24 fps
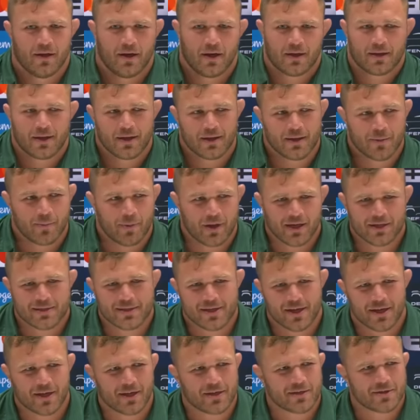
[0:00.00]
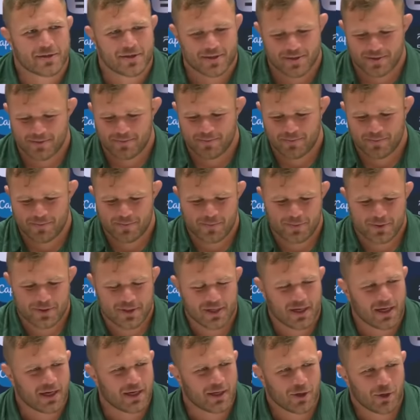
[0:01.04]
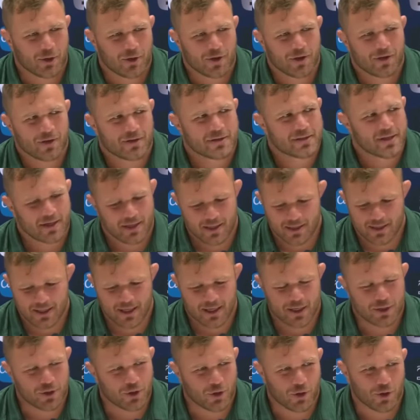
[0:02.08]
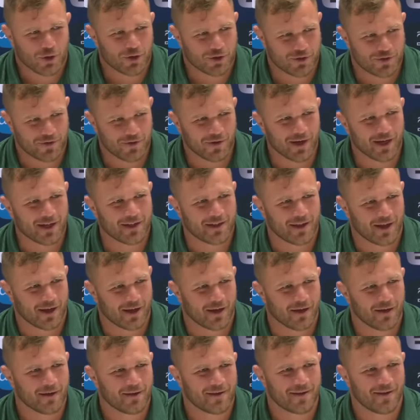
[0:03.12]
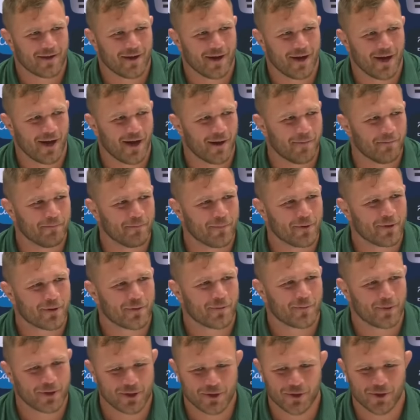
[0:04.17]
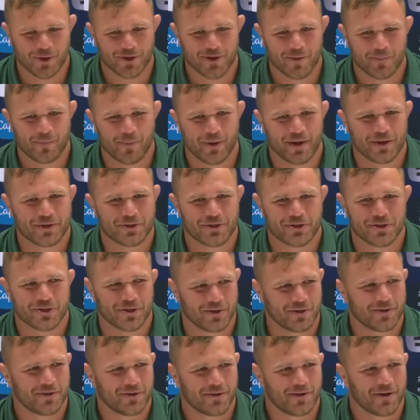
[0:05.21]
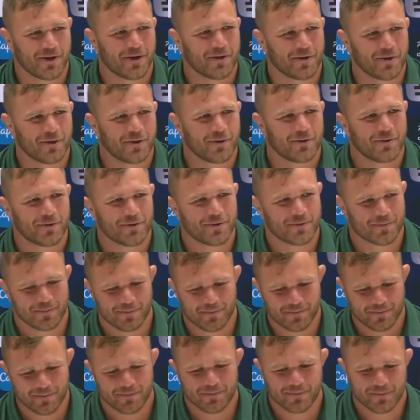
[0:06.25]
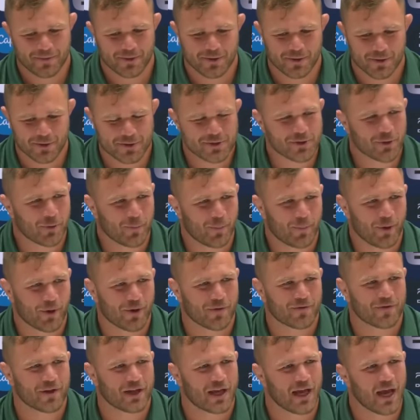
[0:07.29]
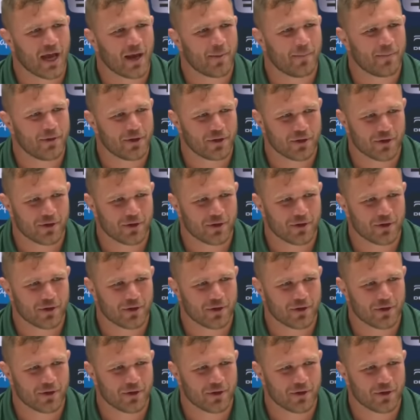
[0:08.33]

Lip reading: I think the biggest thing is just sitting there and you can't do anything. When you're on the pitch, you're still part of the game, and